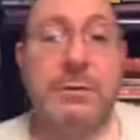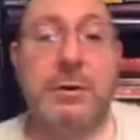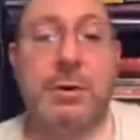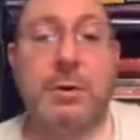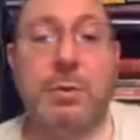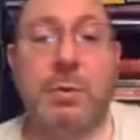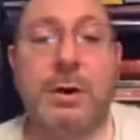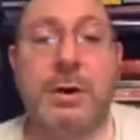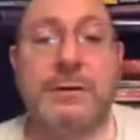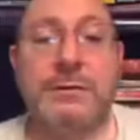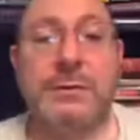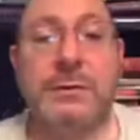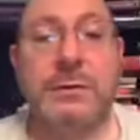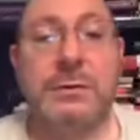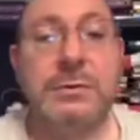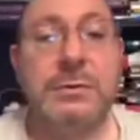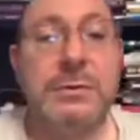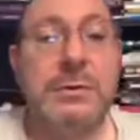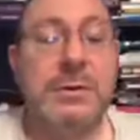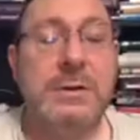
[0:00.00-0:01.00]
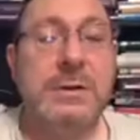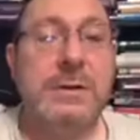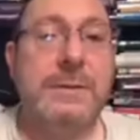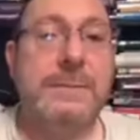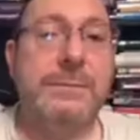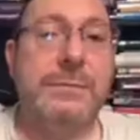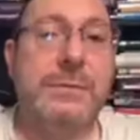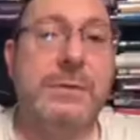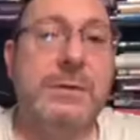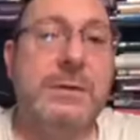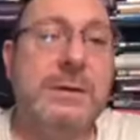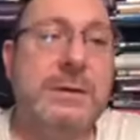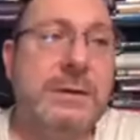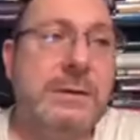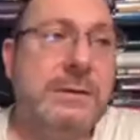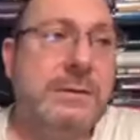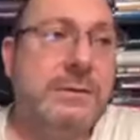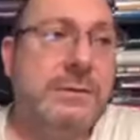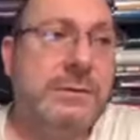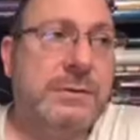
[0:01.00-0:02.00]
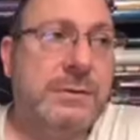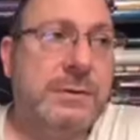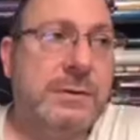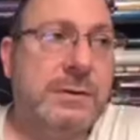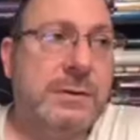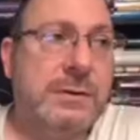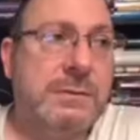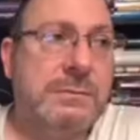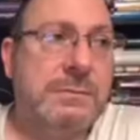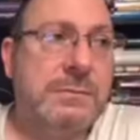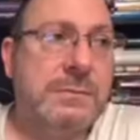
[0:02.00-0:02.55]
know what I do. It's uh,